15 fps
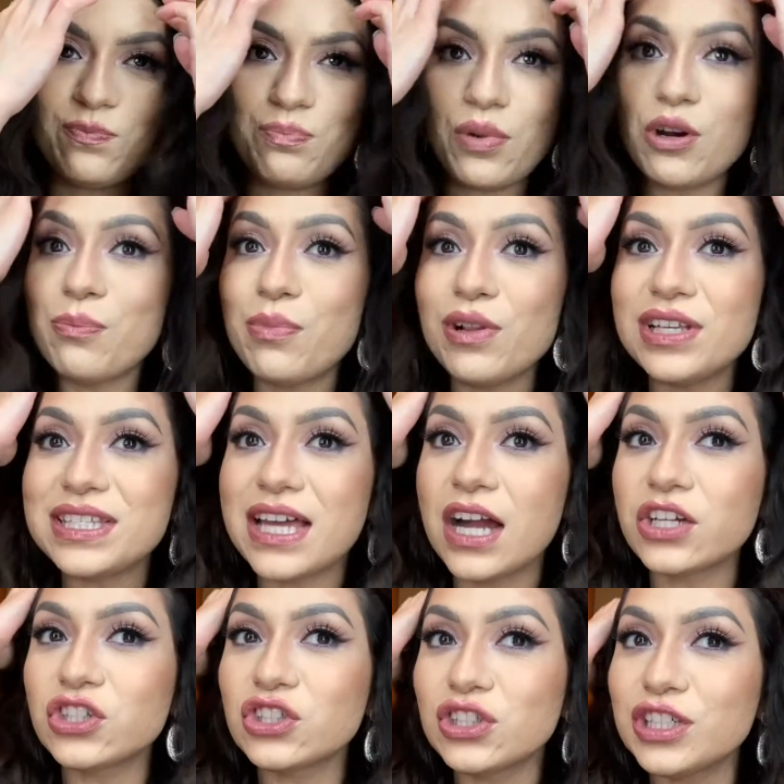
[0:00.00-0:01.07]
purple is
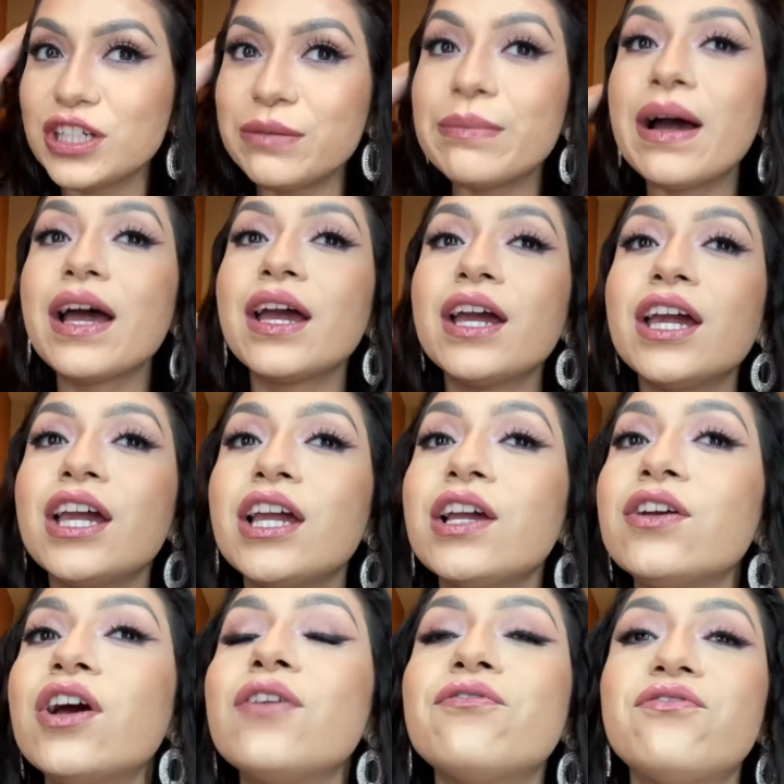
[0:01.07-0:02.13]
actually my
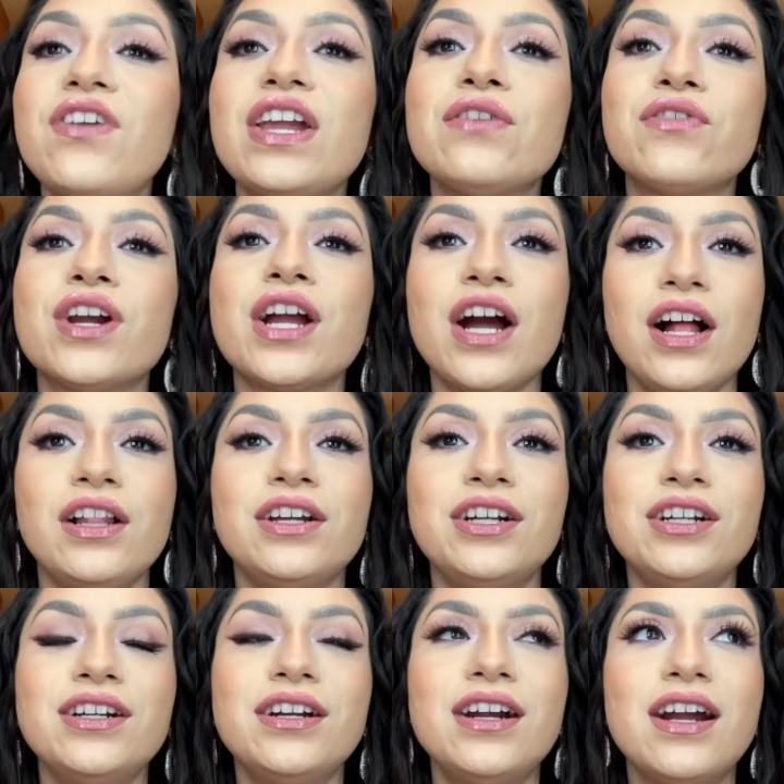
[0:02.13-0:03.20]
favorite
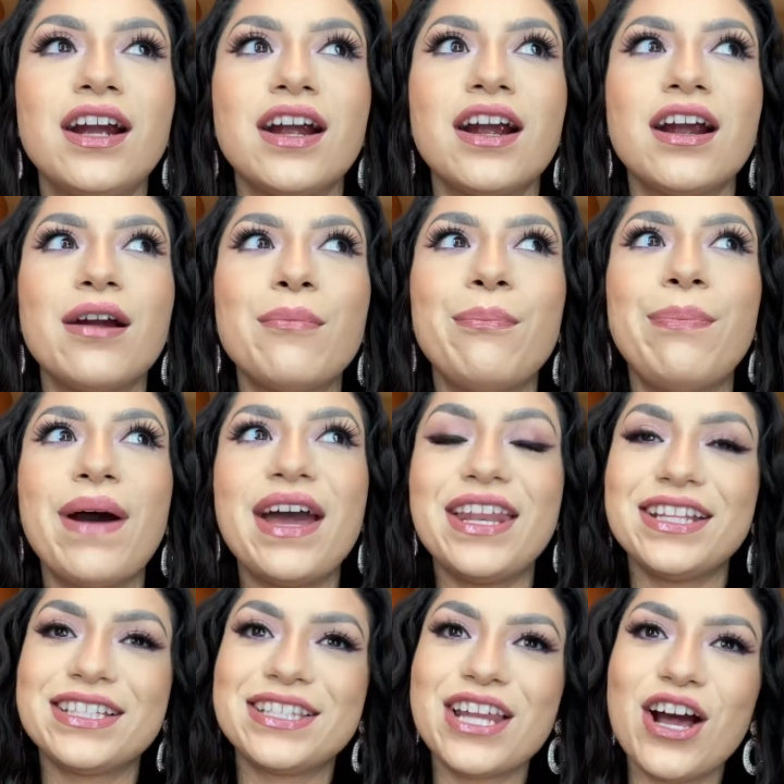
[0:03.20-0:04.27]
color, but
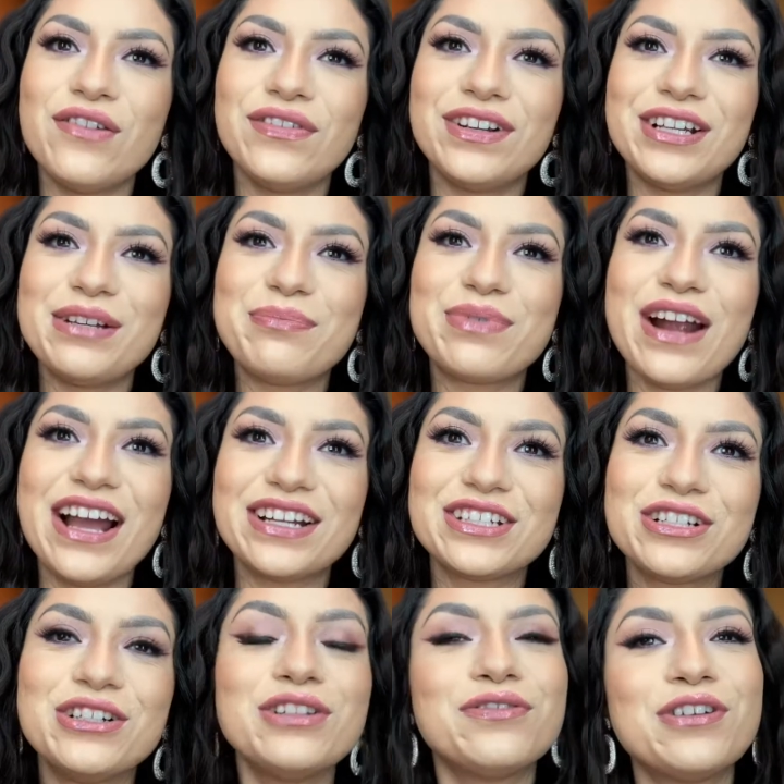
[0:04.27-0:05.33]
it's not very
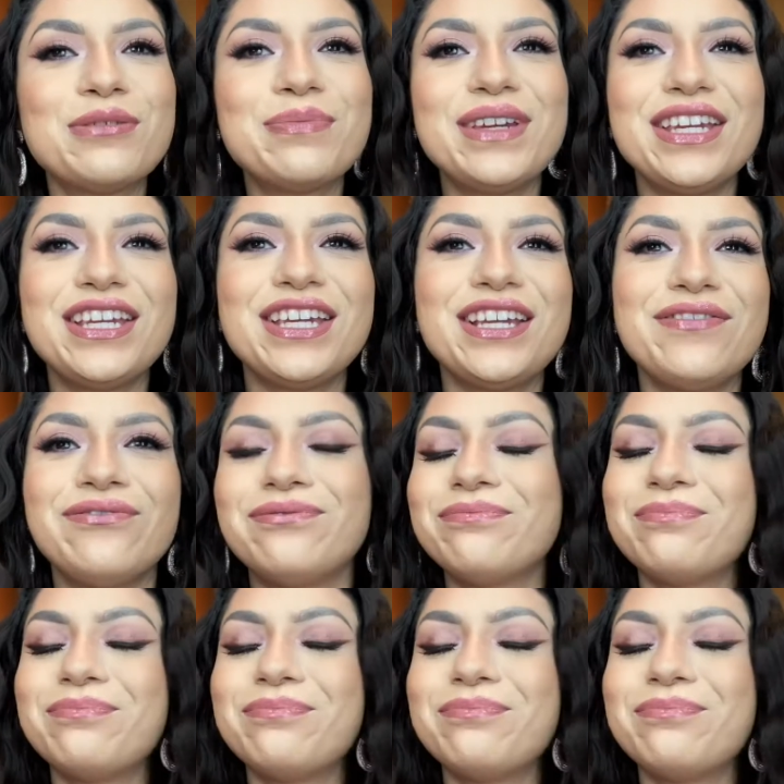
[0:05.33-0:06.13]
practical for me.